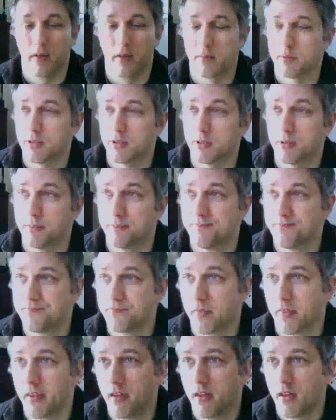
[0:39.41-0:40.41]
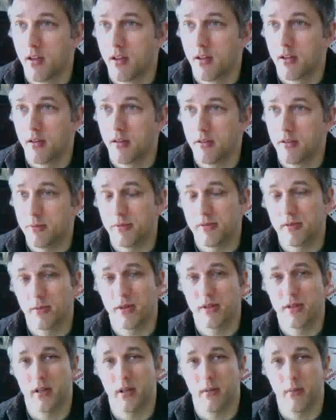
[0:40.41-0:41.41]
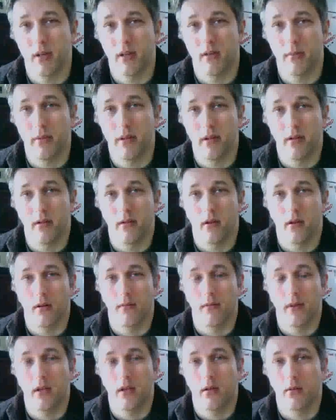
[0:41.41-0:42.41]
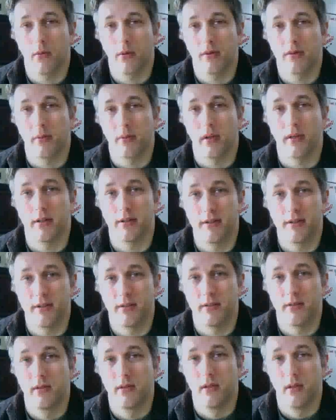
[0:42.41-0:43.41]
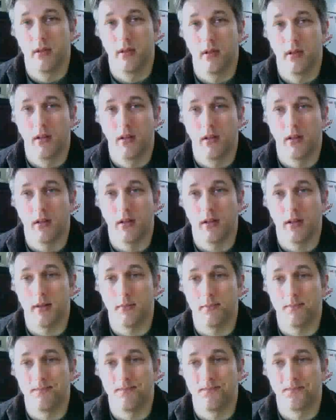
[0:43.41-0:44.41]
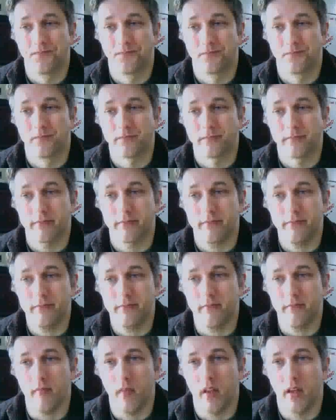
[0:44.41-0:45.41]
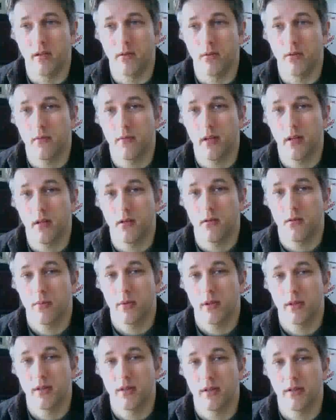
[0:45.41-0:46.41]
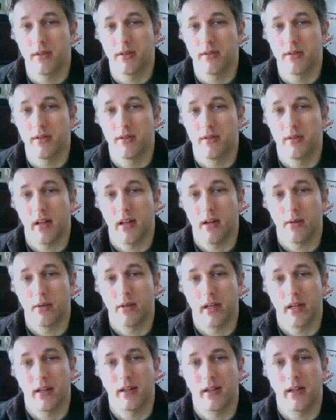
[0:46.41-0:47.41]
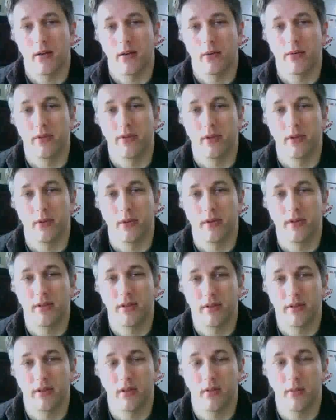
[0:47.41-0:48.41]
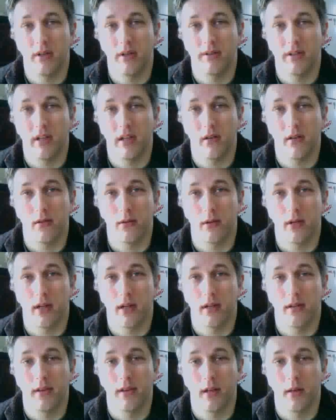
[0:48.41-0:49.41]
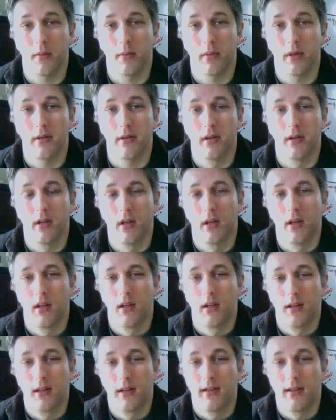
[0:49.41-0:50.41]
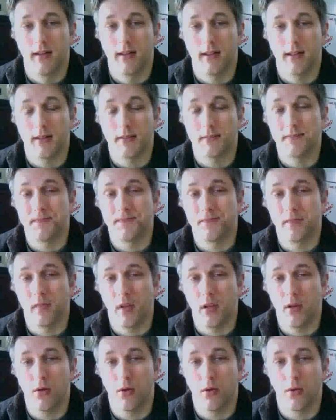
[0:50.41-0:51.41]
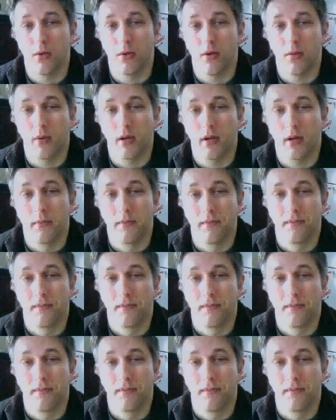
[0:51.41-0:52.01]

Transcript: So this was originally meant to be a video response to a video, which is now taken down. So it's just going to be a standalone kind of thing, but you know who you are.